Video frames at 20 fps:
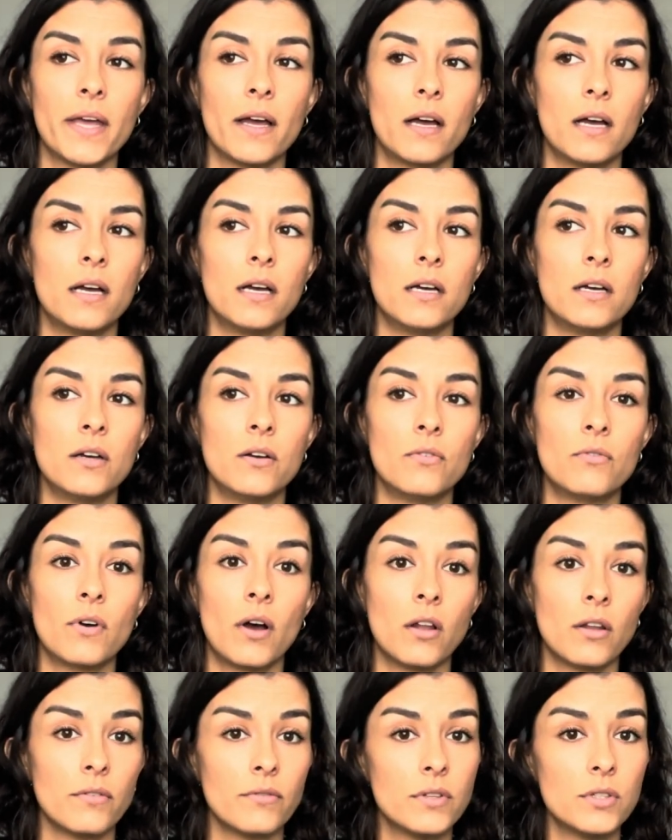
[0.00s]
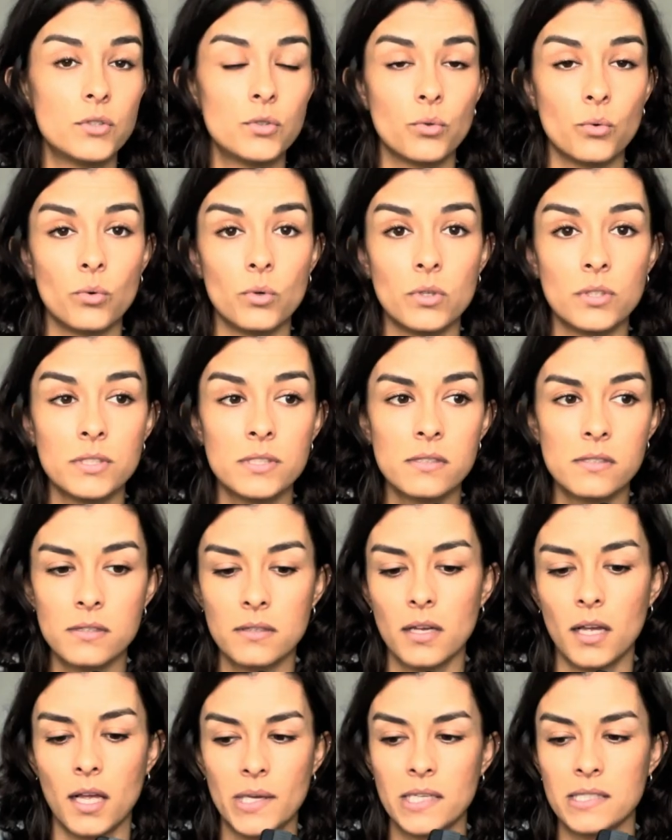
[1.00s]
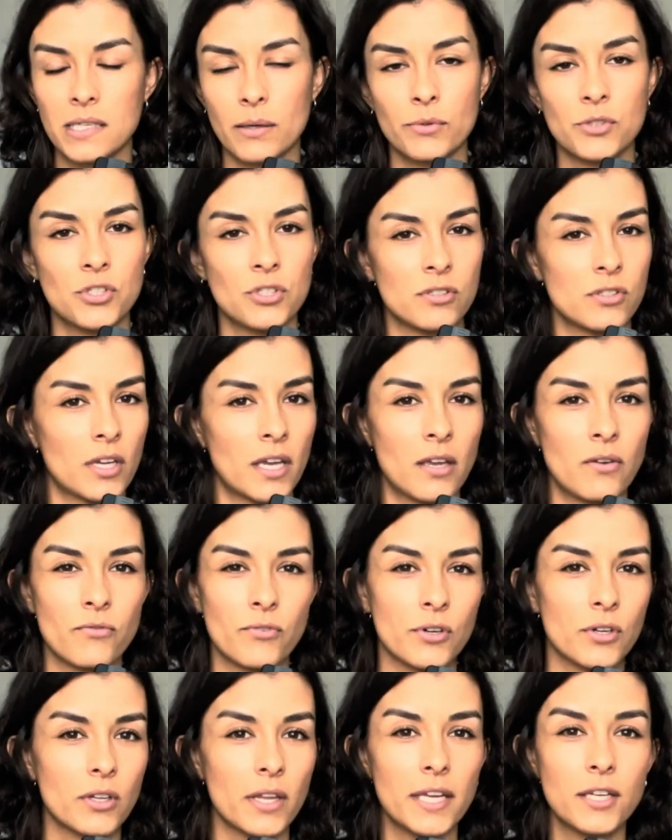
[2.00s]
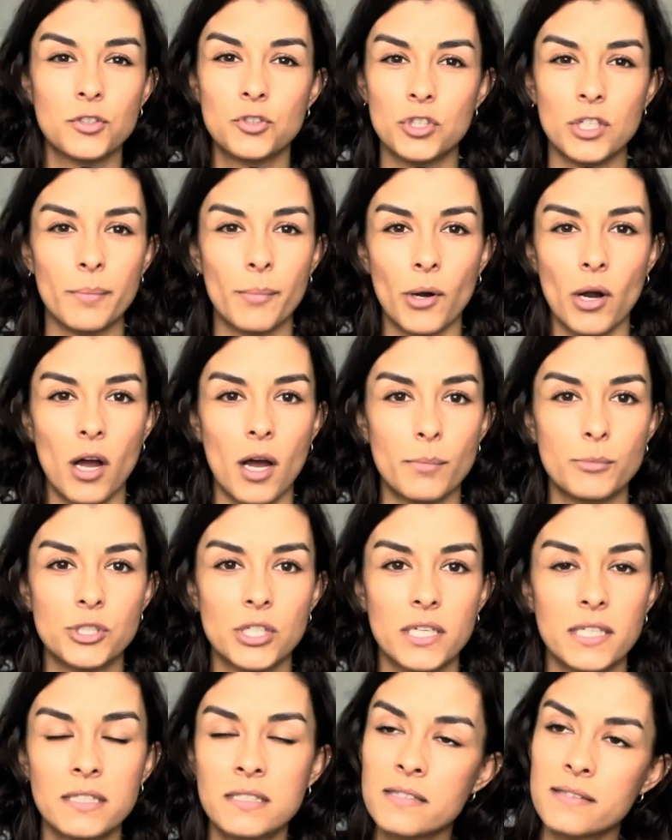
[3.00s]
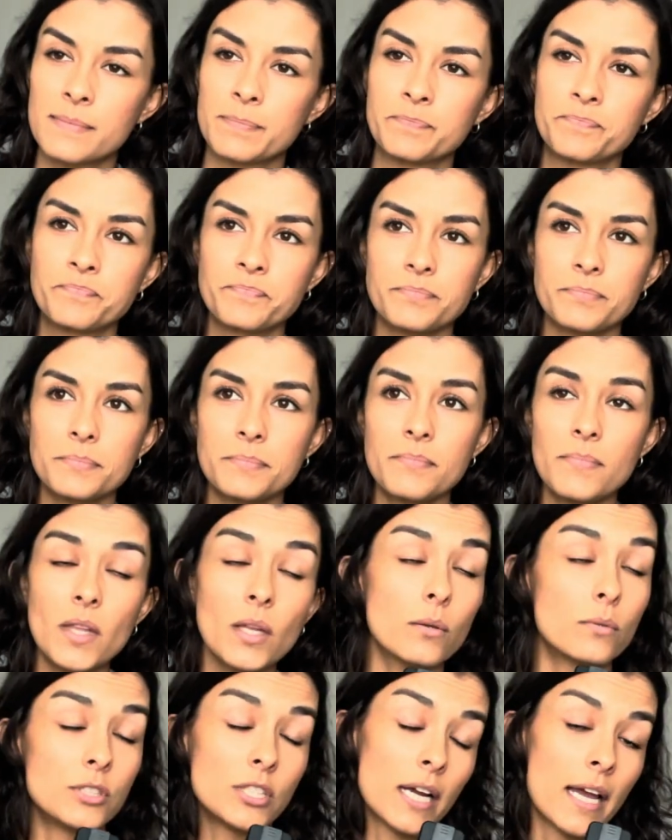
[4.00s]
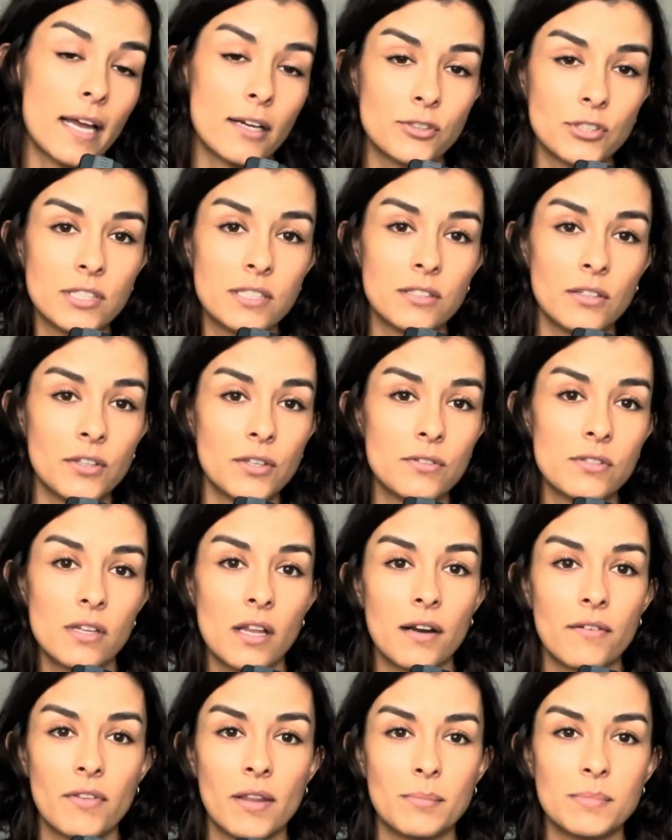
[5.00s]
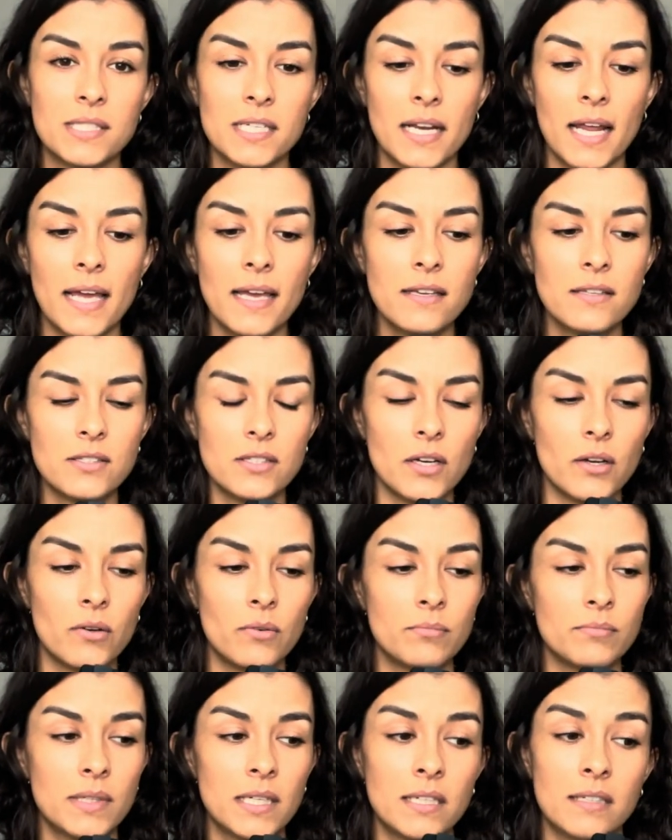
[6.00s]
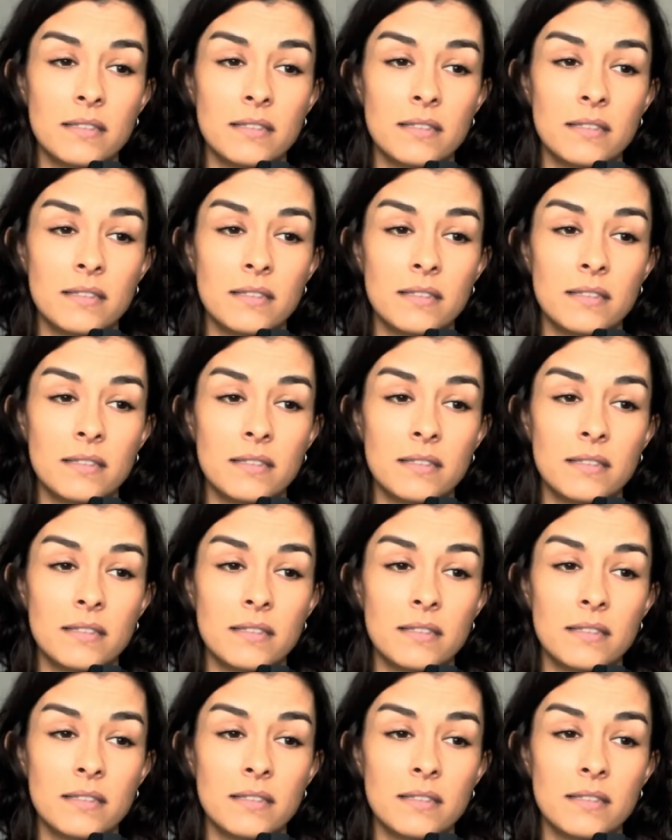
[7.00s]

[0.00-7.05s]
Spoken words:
of all of the tools because I was just looking for like cheaper options, which I actually still use a lot of them today, so